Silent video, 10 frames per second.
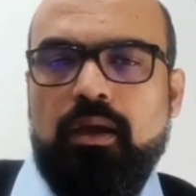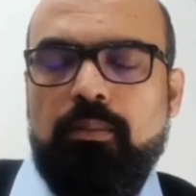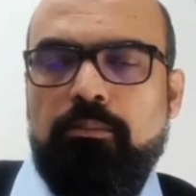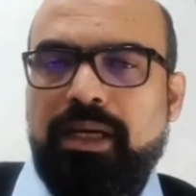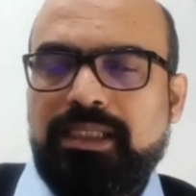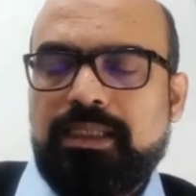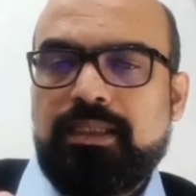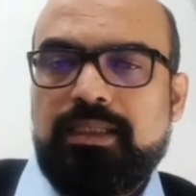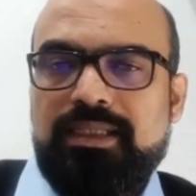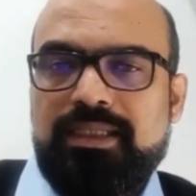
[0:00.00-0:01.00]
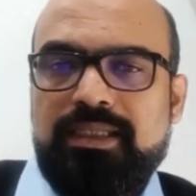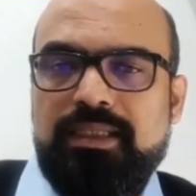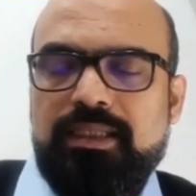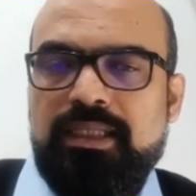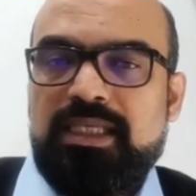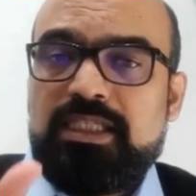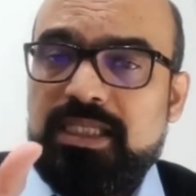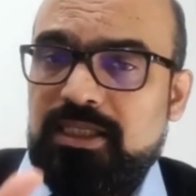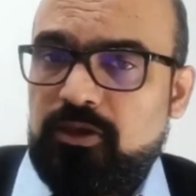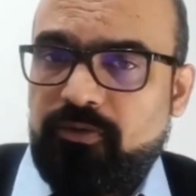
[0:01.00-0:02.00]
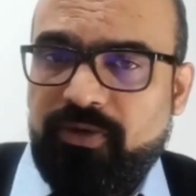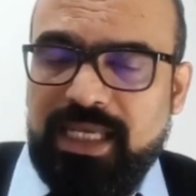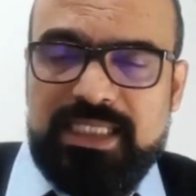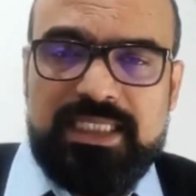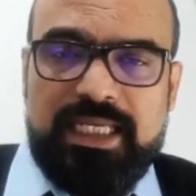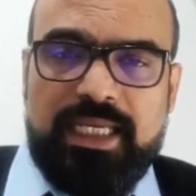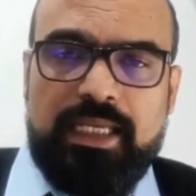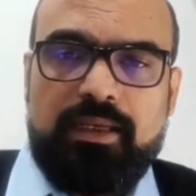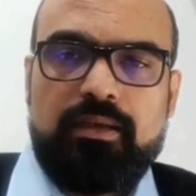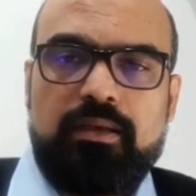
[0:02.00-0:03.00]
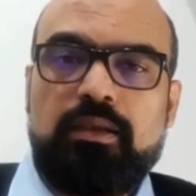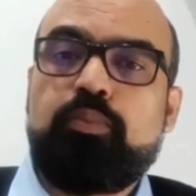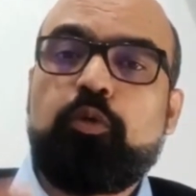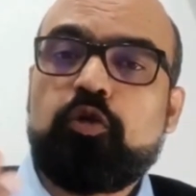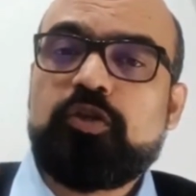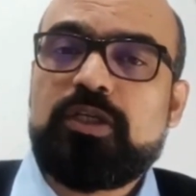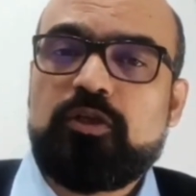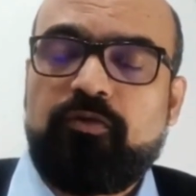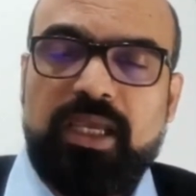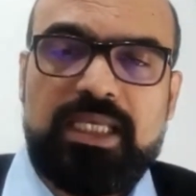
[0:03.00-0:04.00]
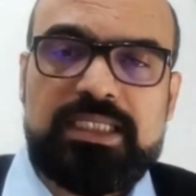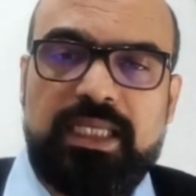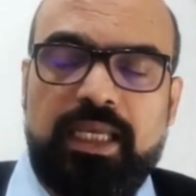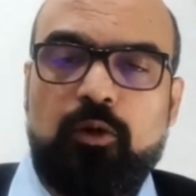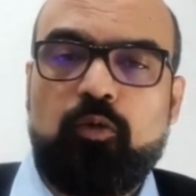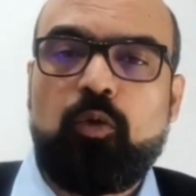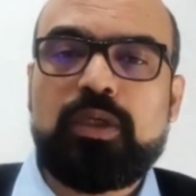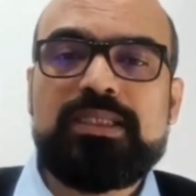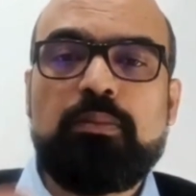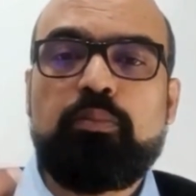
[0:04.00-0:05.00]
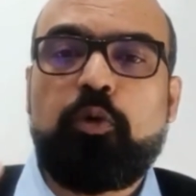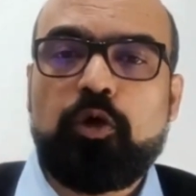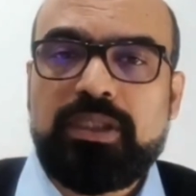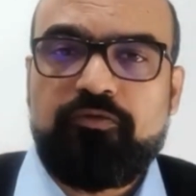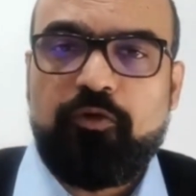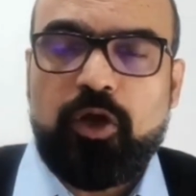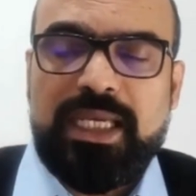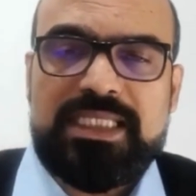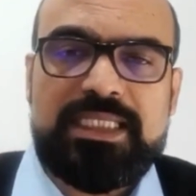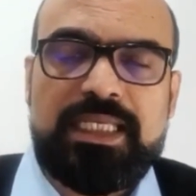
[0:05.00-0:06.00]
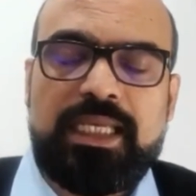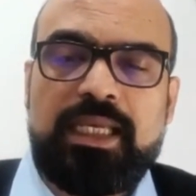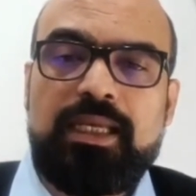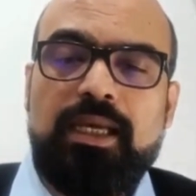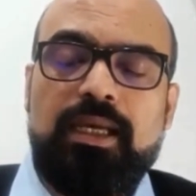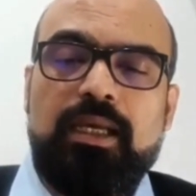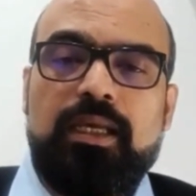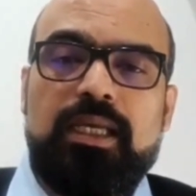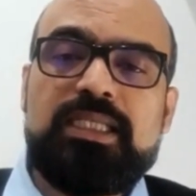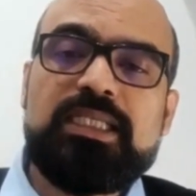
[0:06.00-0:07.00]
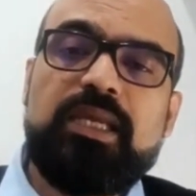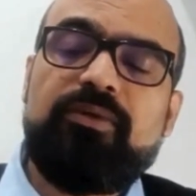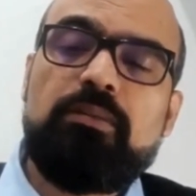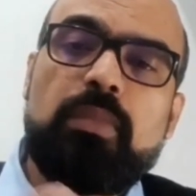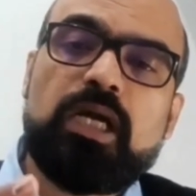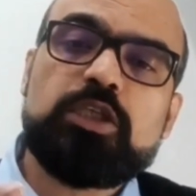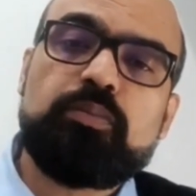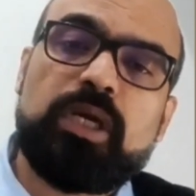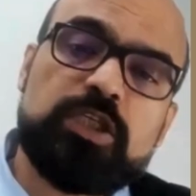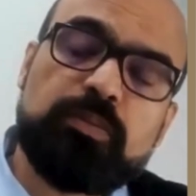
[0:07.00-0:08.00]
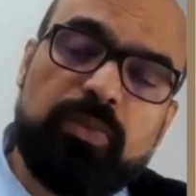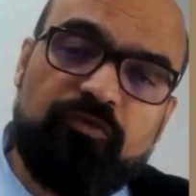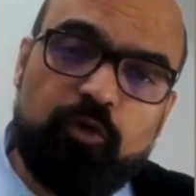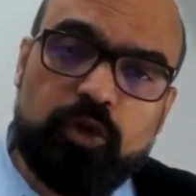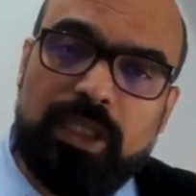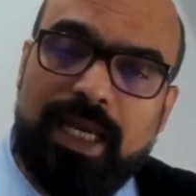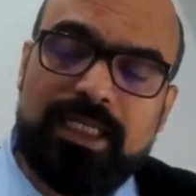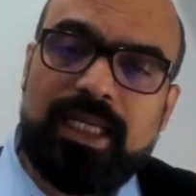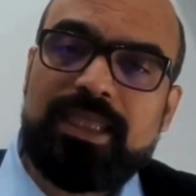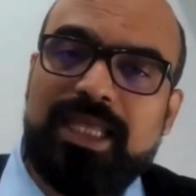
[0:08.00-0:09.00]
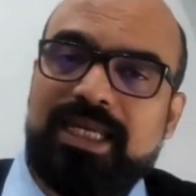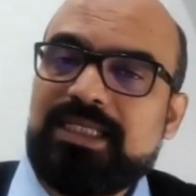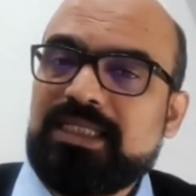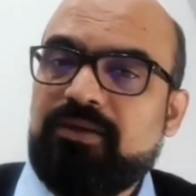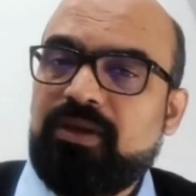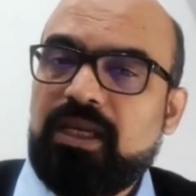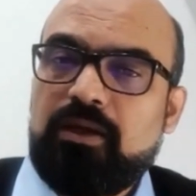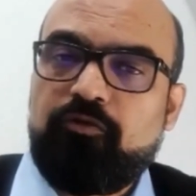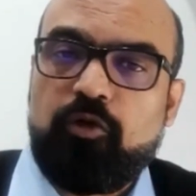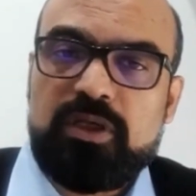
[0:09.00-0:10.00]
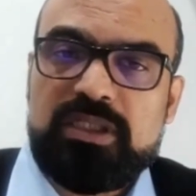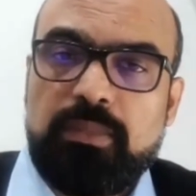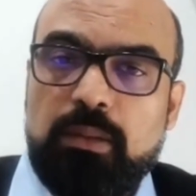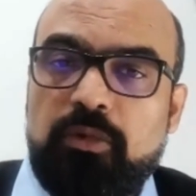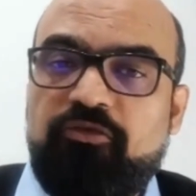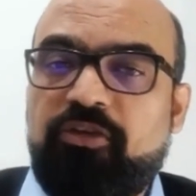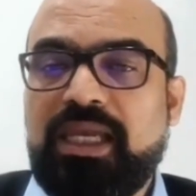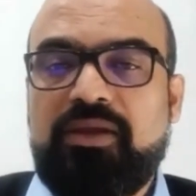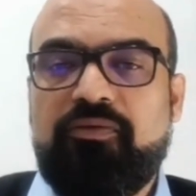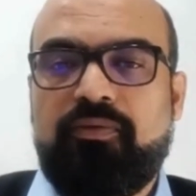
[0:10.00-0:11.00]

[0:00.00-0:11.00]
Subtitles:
But the gist of case taking, the process of case taking, or what is important for case taking, is given much before that, and that is given in aphorism number 5.